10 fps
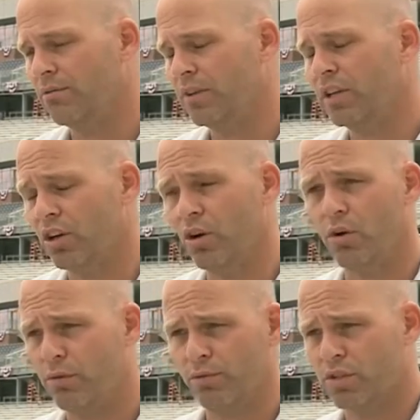
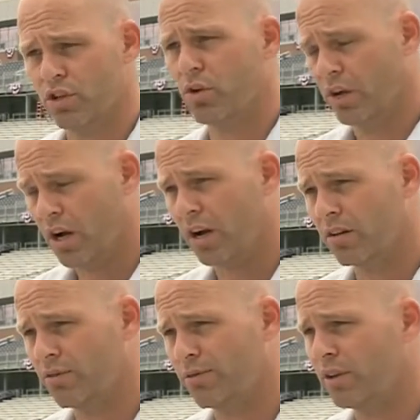video of what's going
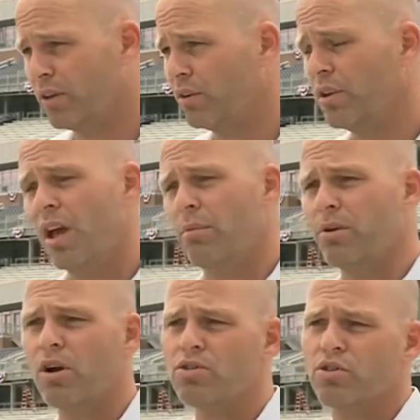on in the field,
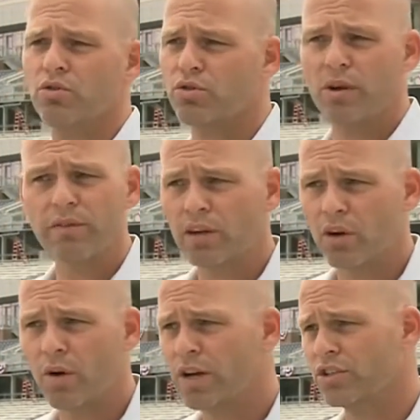but also
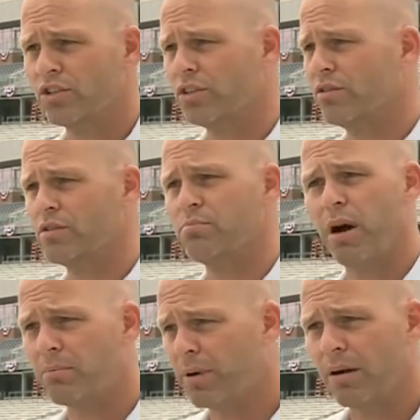trivia questions,
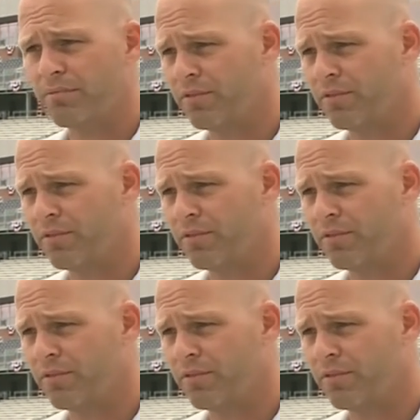pump-up